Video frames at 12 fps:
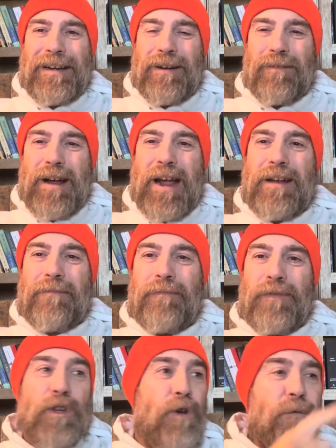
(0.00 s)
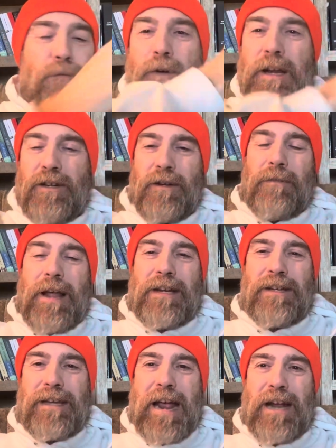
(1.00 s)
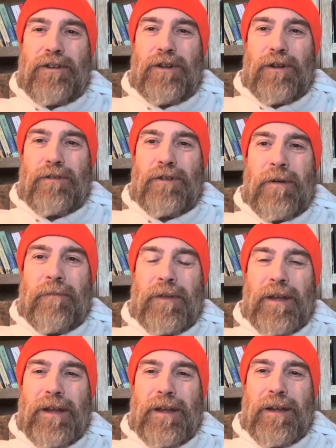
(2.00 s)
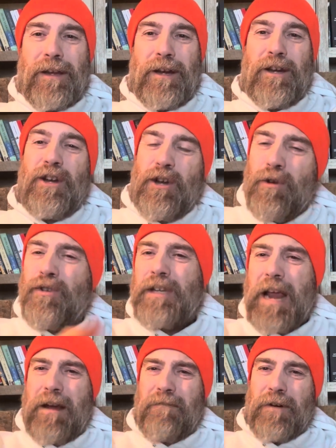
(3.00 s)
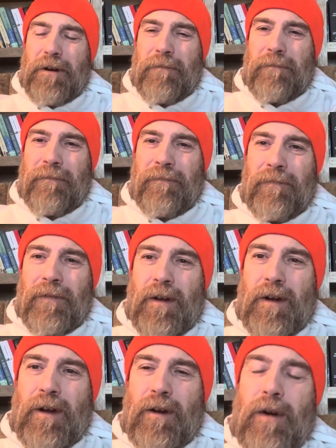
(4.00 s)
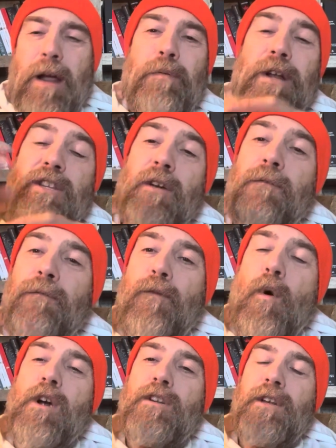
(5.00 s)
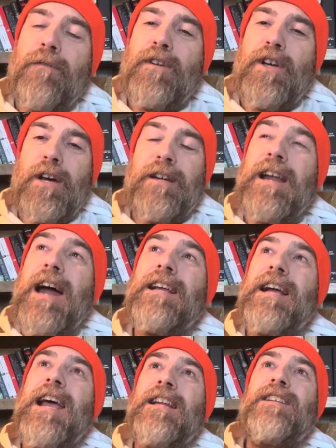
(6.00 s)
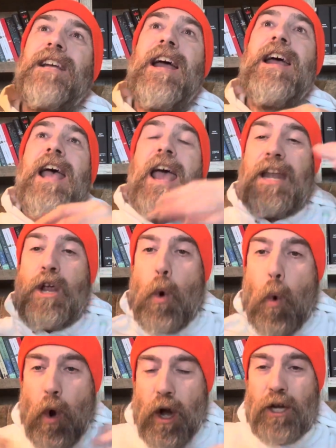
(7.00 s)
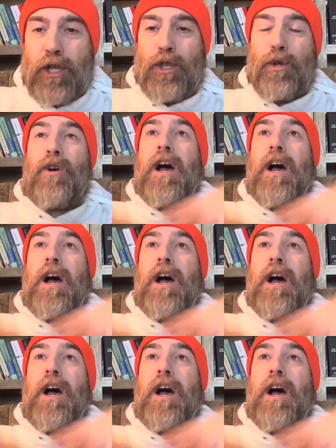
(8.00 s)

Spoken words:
right? You freeze them like statues. You save her, right? But it's a force of good, not a guy in the sky. And he works through